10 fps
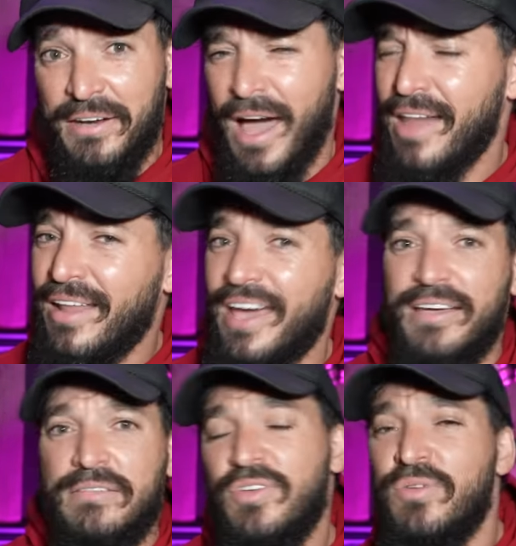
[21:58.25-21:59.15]
Not
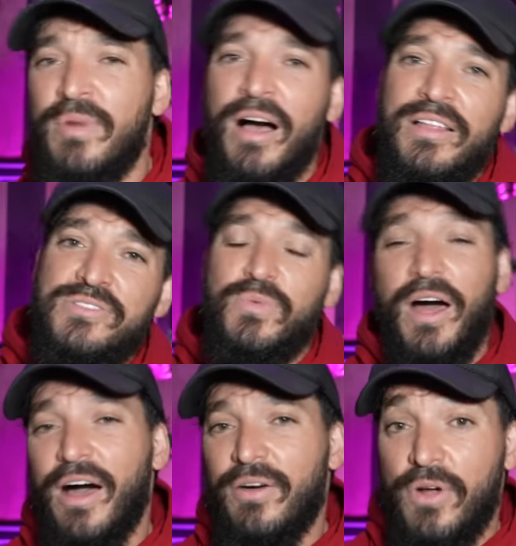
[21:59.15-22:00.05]
like 2 months,
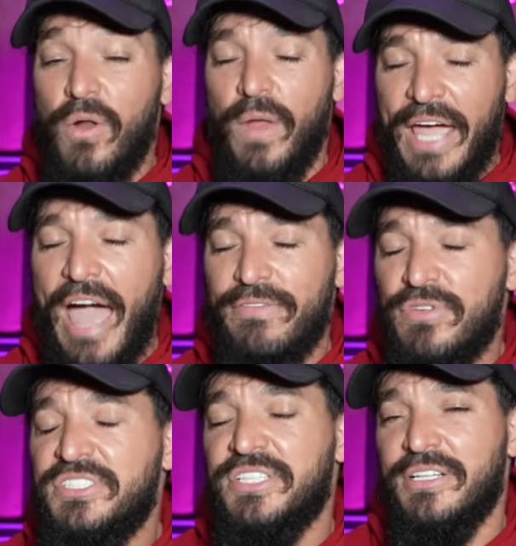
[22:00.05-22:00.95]
wow, no, like
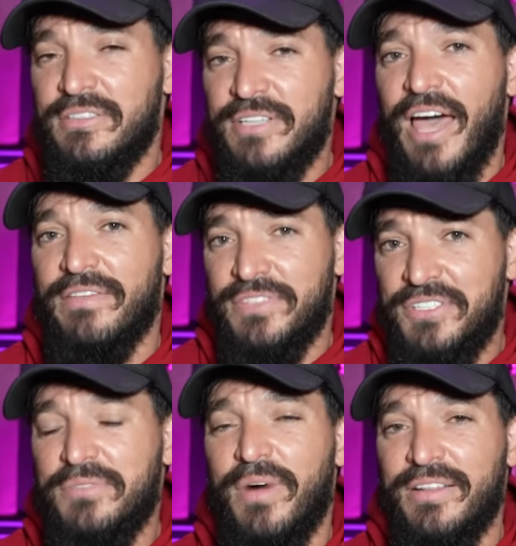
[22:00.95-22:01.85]
every single day for
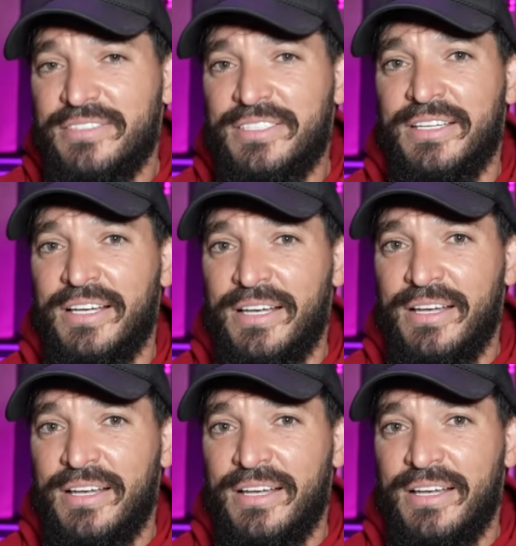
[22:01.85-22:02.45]
2 months.